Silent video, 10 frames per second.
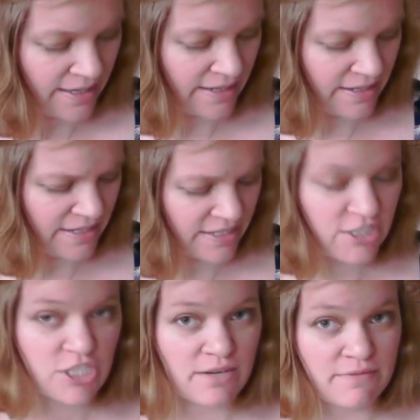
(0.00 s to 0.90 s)
an
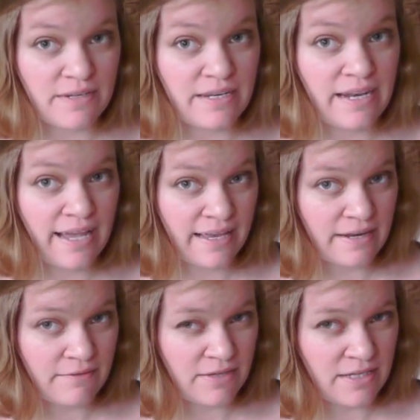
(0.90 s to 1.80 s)
inch of
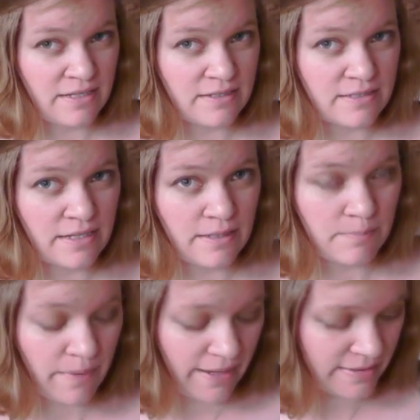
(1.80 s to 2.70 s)
negative ease in the
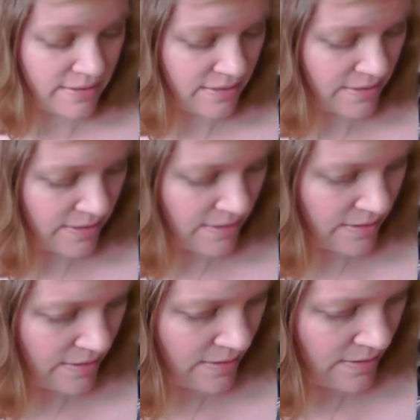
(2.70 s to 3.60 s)
bust.
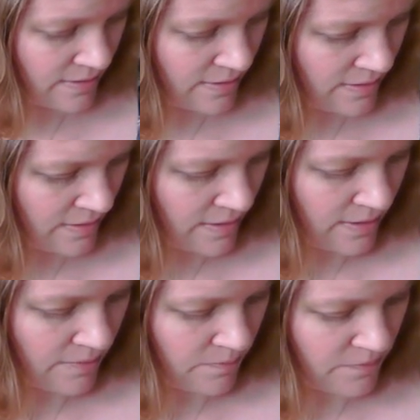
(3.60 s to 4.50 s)

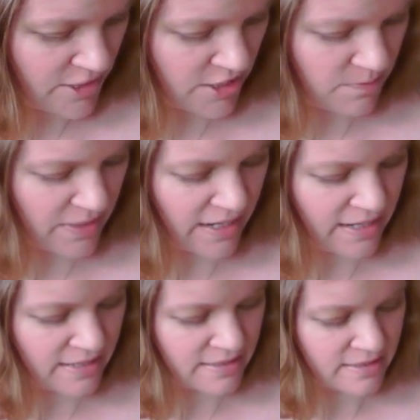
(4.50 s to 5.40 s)
Just
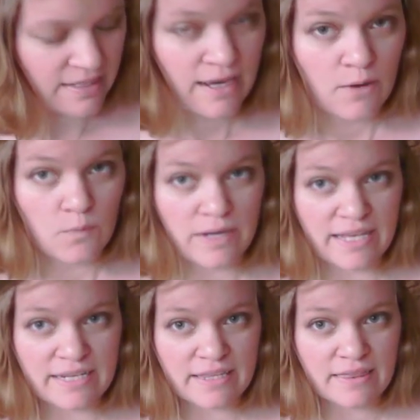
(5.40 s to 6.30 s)
because when I
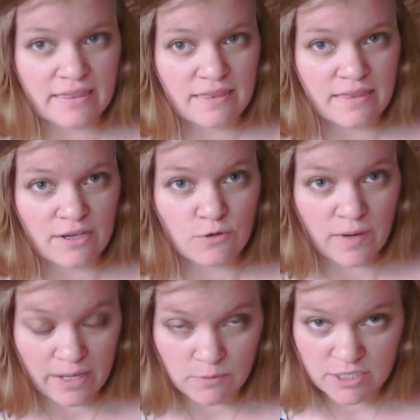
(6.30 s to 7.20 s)
knit the
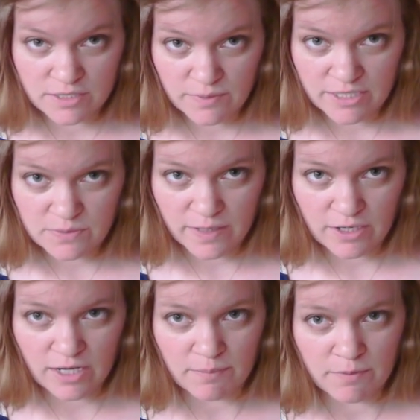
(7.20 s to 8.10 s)
gray worsted weight sweater
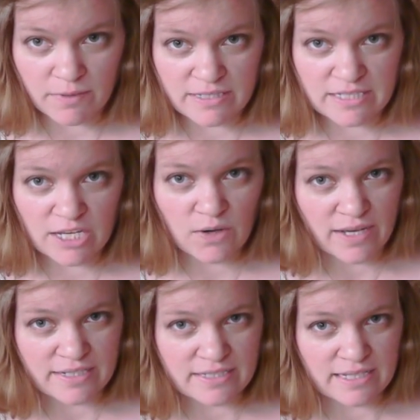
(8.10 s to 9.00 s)
a couple months ago,
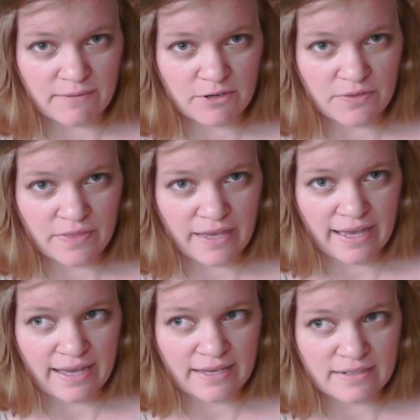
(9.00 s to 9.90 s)
I discovered
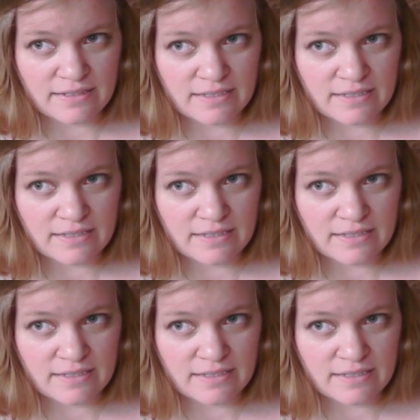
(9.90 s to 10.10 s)
that